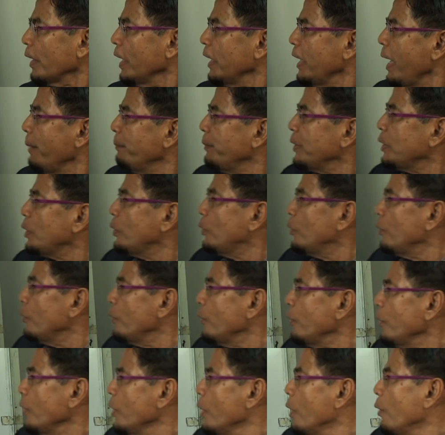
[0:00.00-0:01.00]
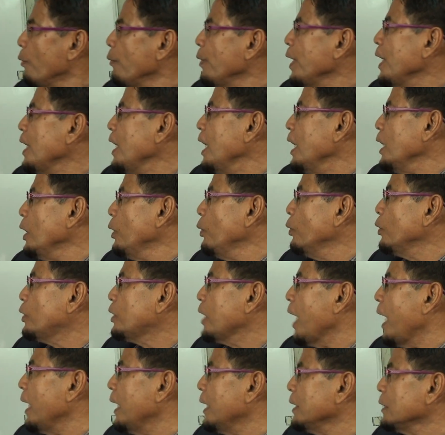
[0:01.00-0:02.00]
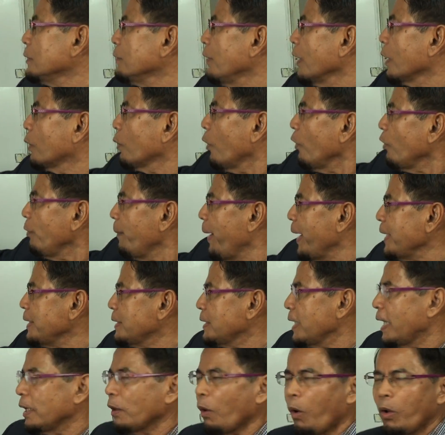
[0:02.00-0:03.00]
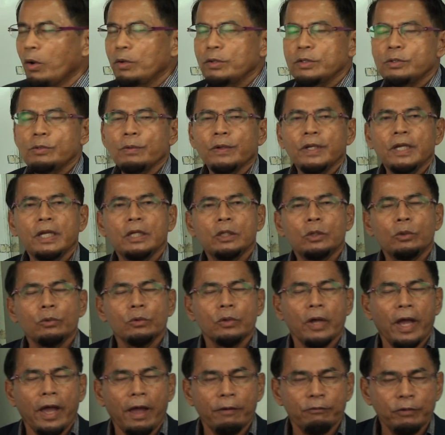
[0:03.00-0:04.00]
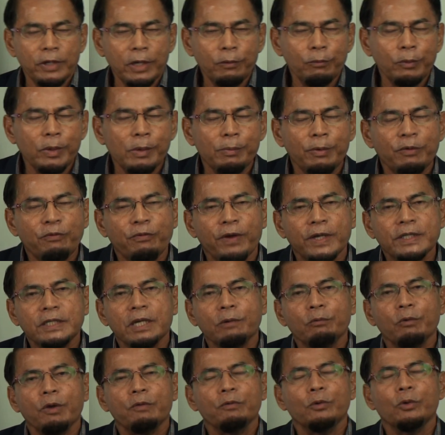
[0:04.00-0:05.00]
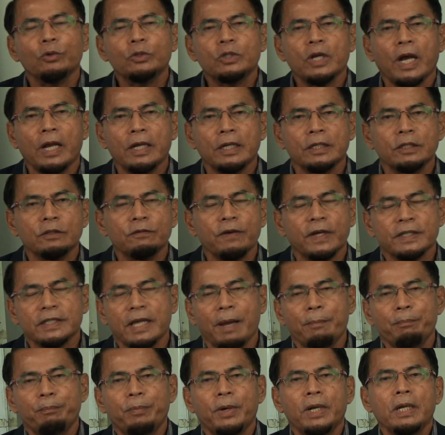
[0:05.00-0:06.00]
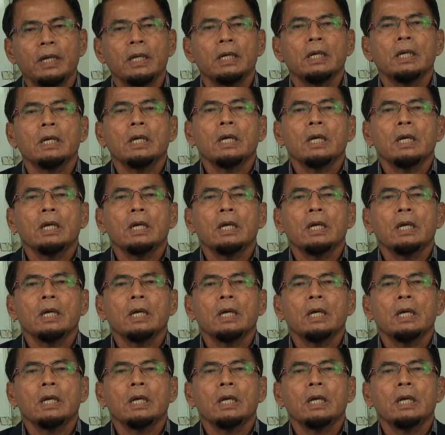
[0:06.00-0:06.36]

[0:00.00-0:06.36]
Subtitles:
Number two, we need new challenge. For growth mindset, always we will be facing with new challenge. For example,